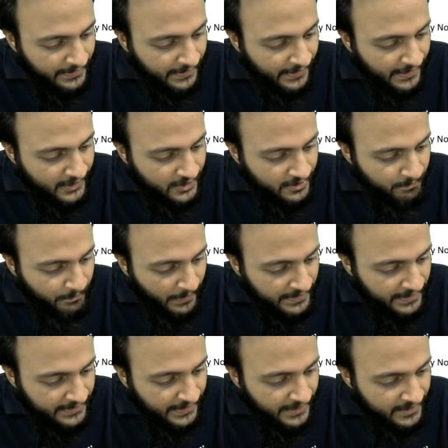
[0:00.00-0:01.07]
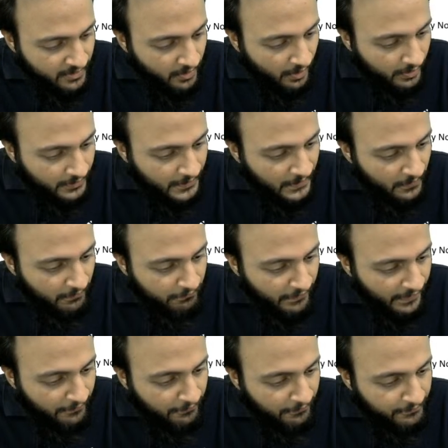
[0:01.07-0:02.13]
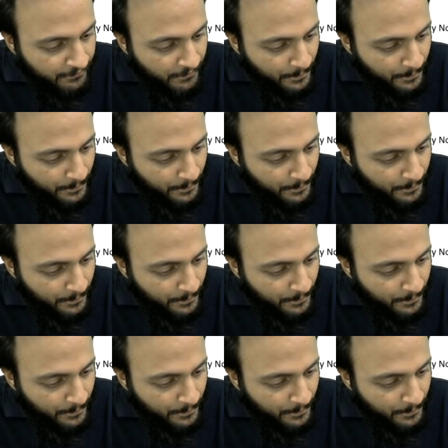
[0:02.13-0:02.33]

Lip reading: Naresh got 3 on 5.